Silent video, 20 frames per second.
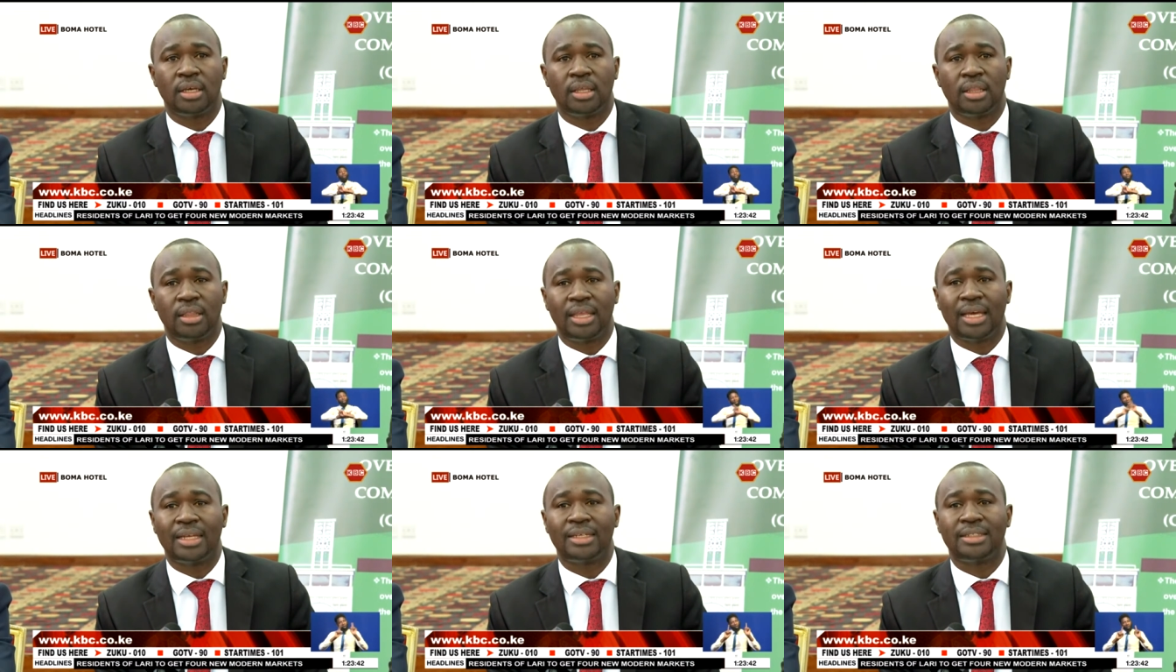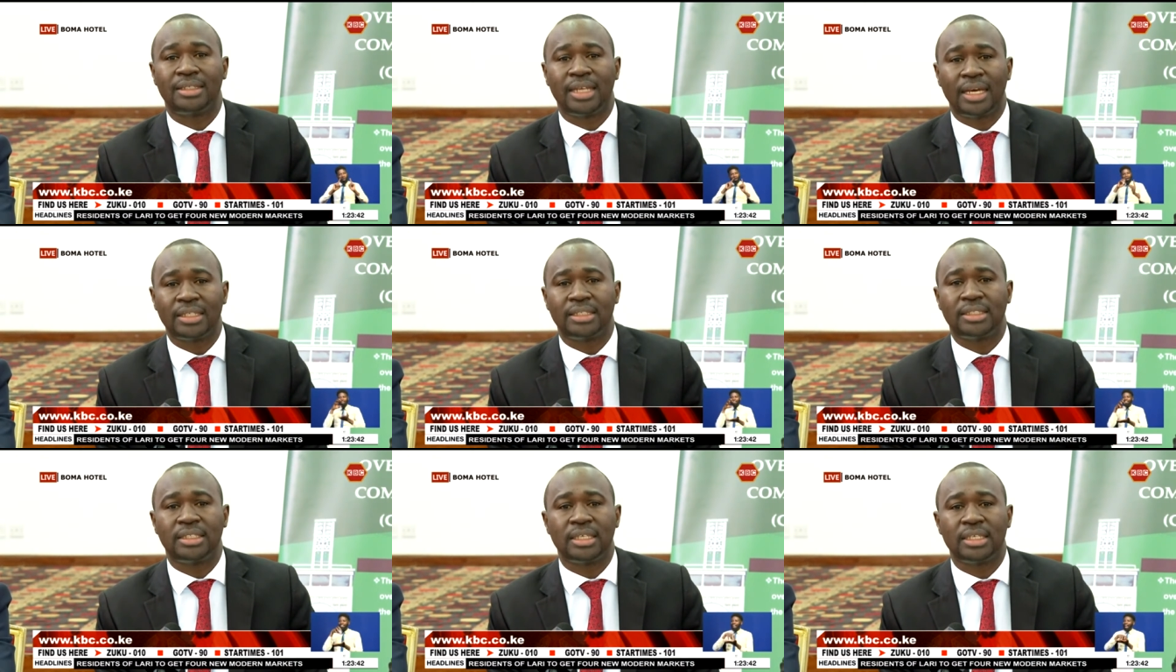that
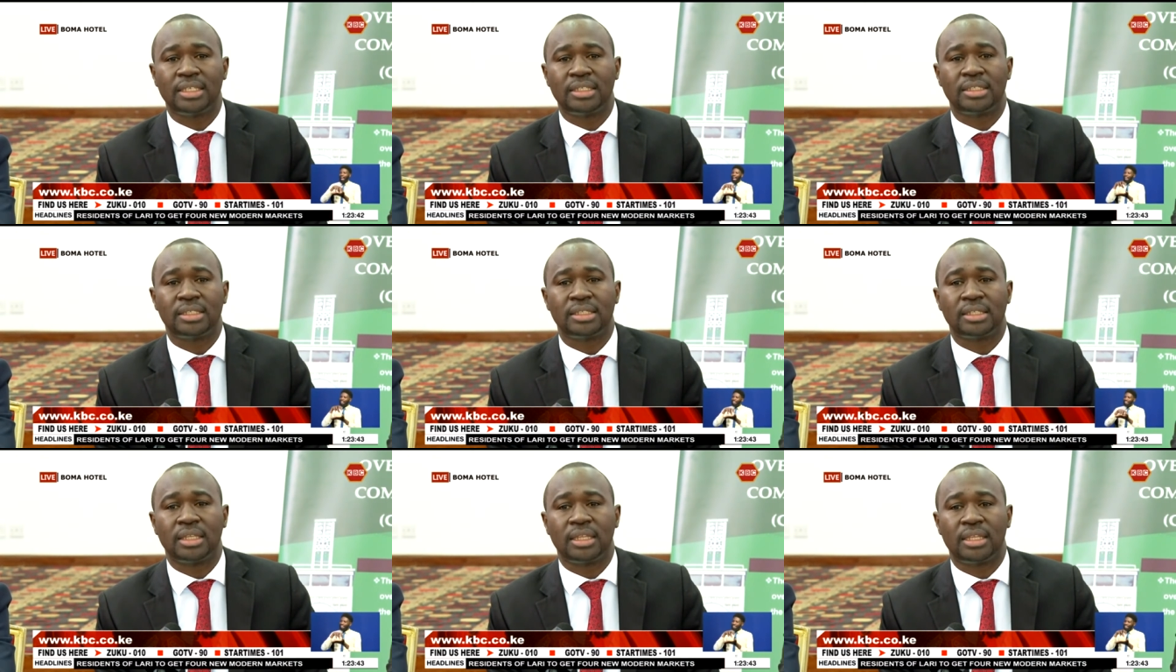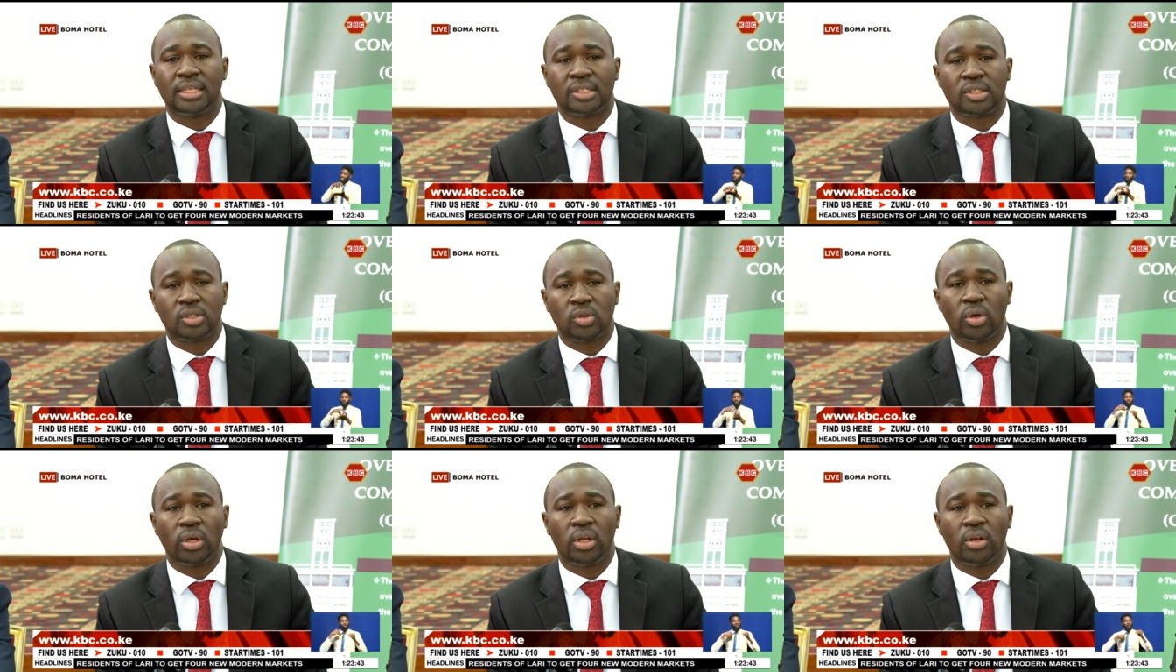touches the
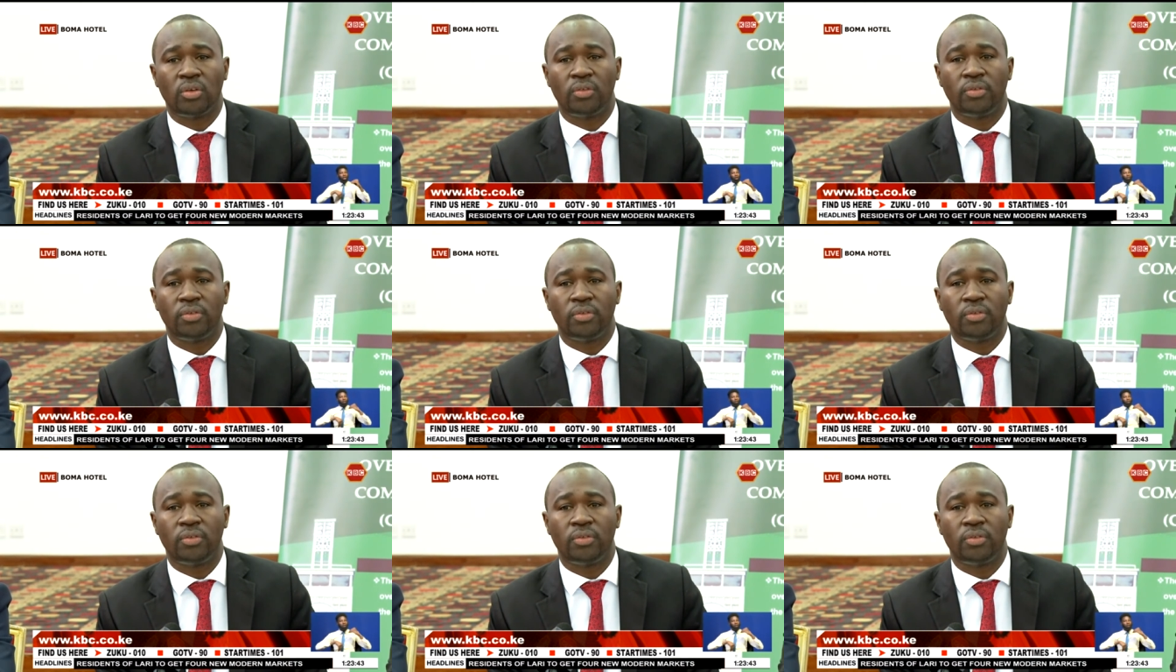soil